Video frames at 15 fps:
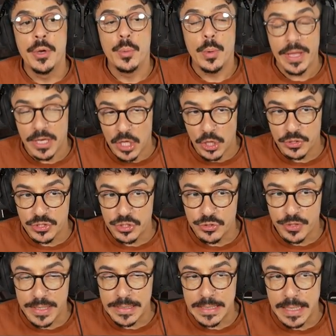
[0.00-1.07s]
We are
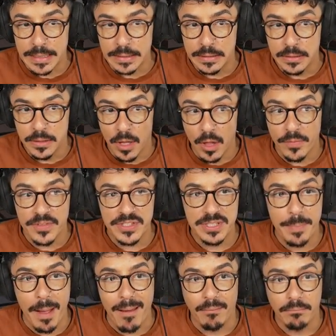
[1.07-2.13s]
concentrating on the
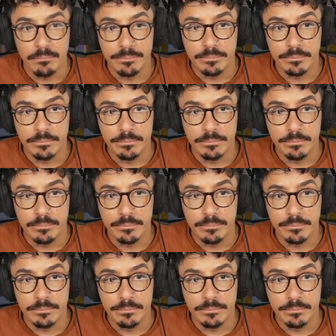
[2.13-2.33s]
spa.